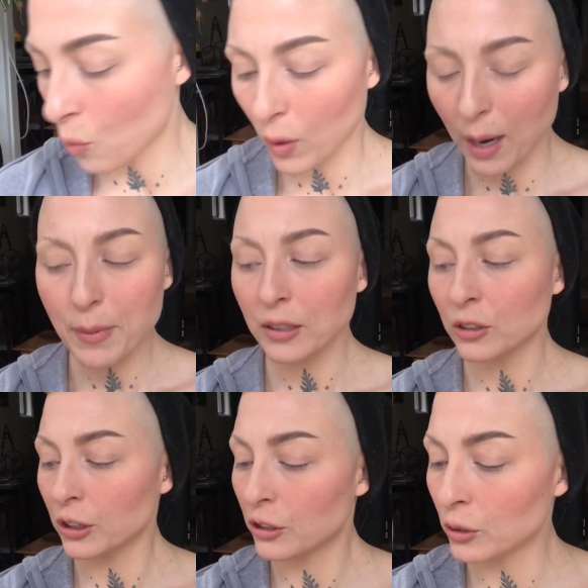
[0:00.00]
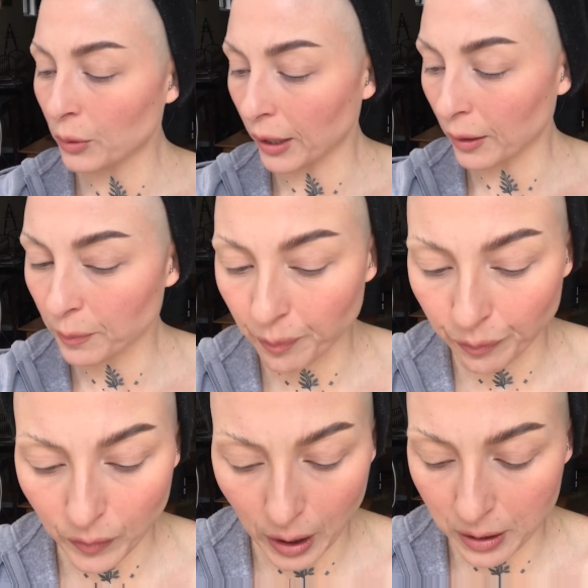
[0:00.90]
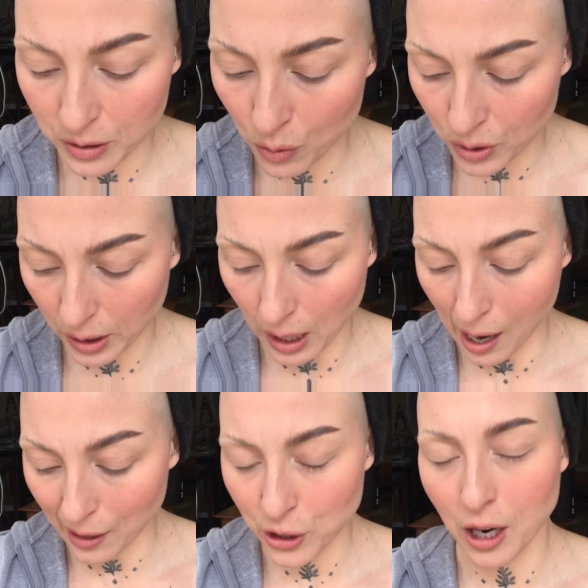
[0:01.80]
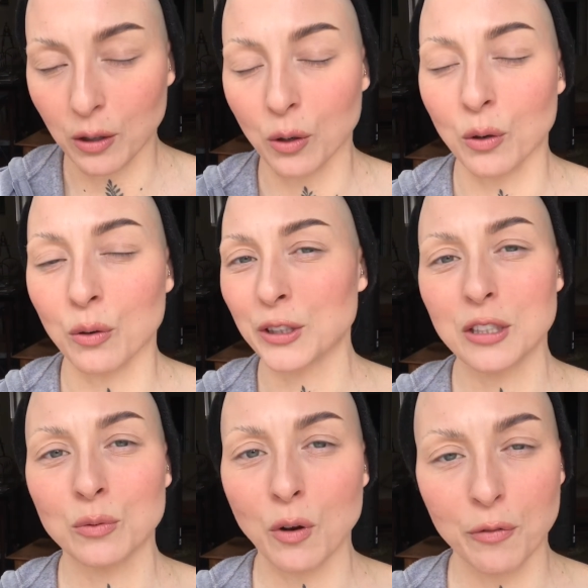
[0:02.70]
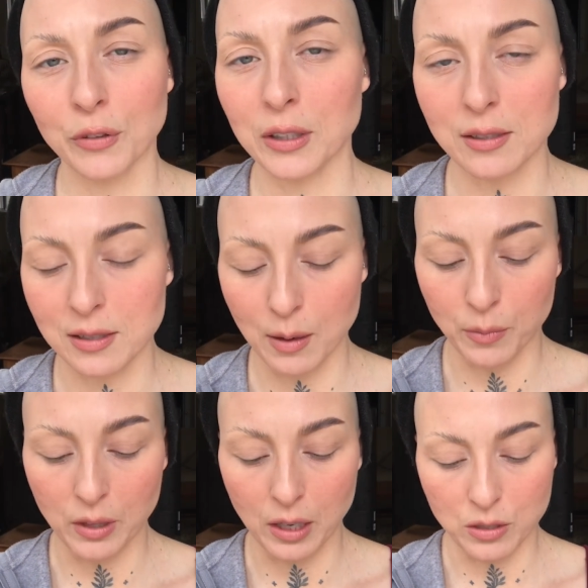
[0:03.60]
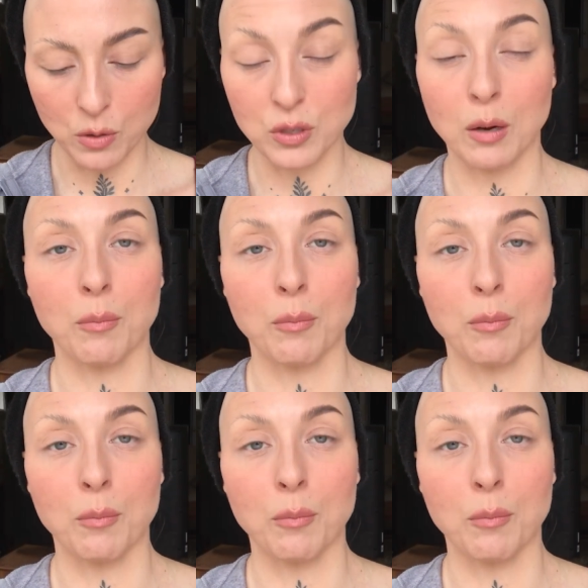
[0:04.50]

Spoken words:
what I'm actually doing is using an eyeshadow, which is roughly the same thing as using a